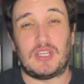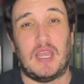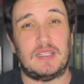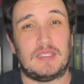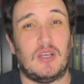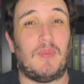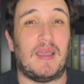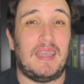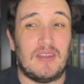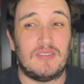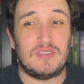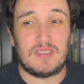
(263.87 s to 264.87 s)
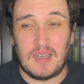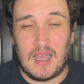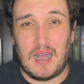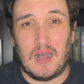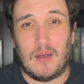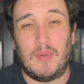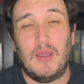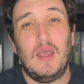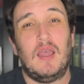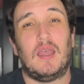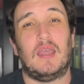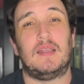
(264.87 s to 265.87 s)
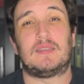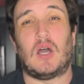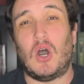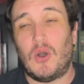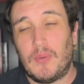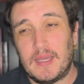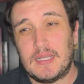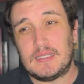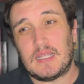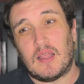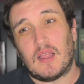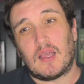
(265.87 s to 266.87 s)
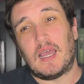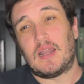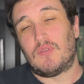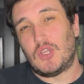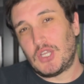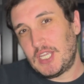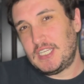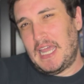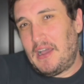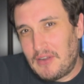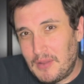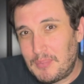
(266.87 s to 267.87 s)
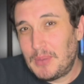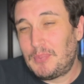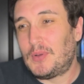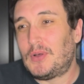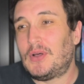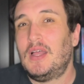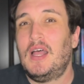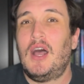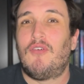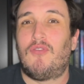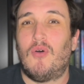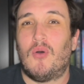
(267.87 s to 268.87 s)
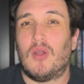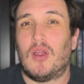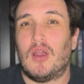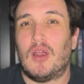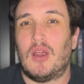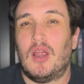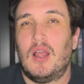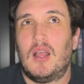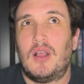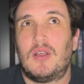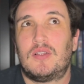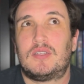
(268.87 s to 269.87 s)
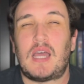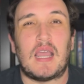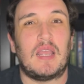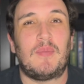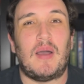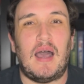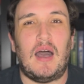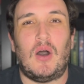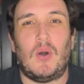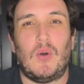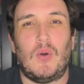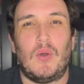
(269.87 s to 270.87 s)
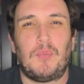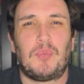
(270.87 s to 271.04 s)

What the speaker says: And so my inner snob is always kind of looking down on people for talking about how,